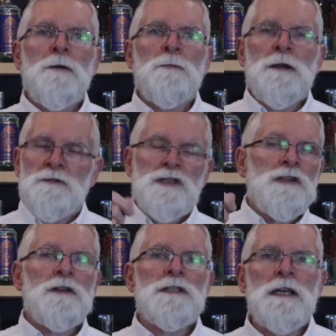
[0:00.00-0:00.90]
perhaps a
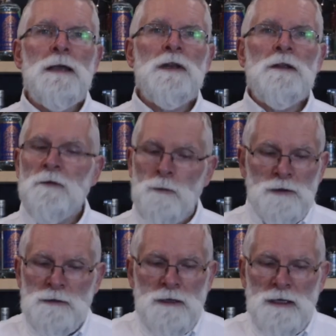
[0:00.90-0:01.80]
slice of lemon if you
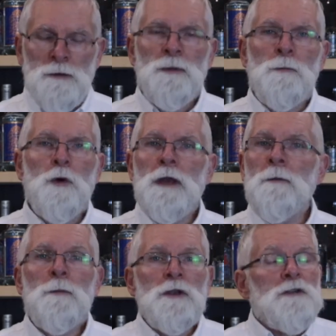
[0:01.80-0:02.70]
want a little bit more
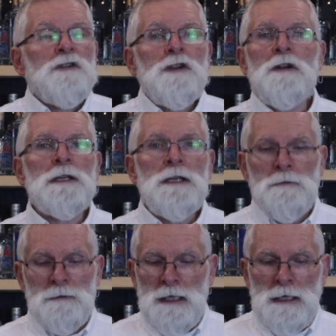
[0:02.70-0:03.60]
lemon, but you certainly
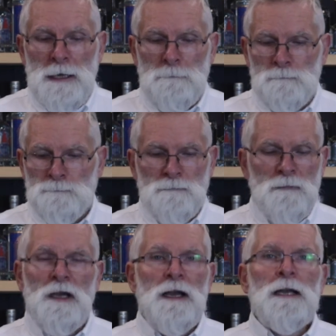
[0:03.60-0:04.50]
don't need it,
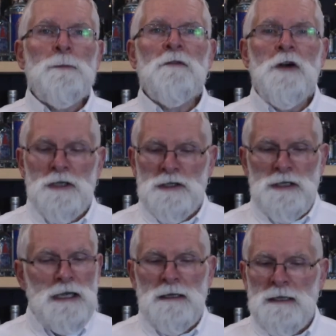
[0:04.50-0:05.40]
and a bit of
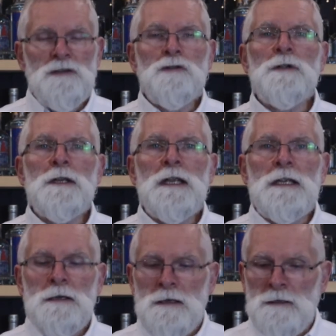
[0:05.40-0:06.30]
ice, and that's all you
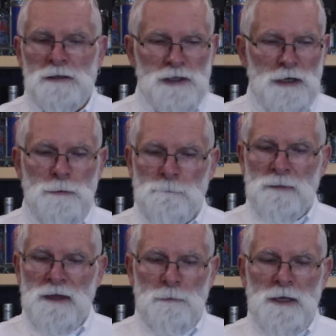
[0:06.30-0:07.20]
need. So
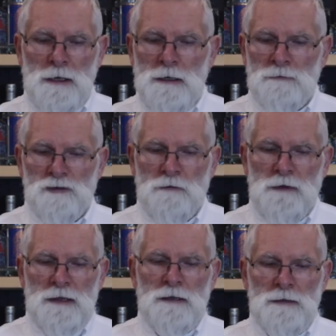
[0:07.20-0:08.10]
there we are,
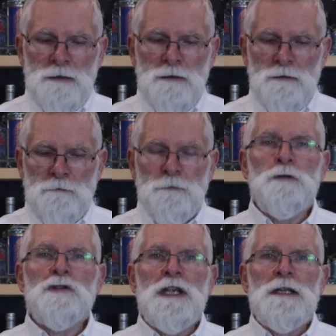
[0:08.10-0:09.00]
Trevethan
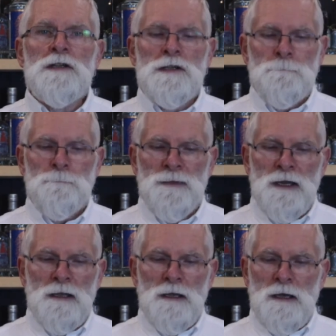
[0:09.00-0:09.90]
fruit gins.
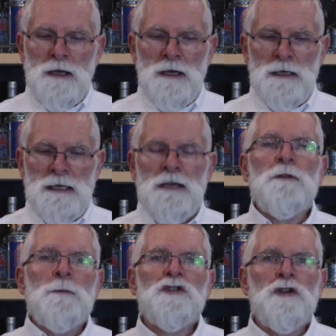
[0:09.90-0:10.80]

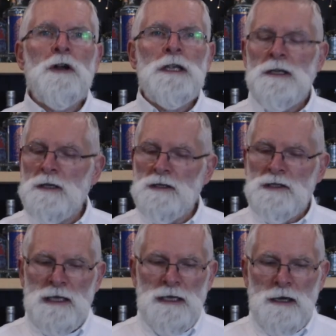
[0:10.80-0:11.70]
Give them a try
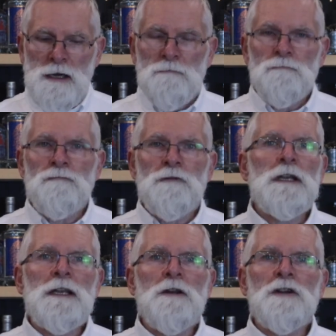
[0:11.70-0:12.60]
because they are
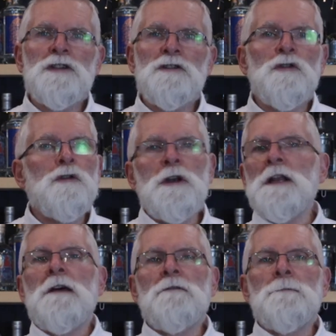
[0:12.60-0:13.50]
really nice. You're going
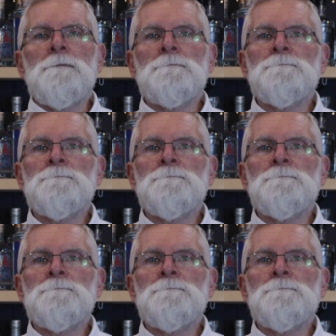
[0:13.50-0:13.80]
to love them.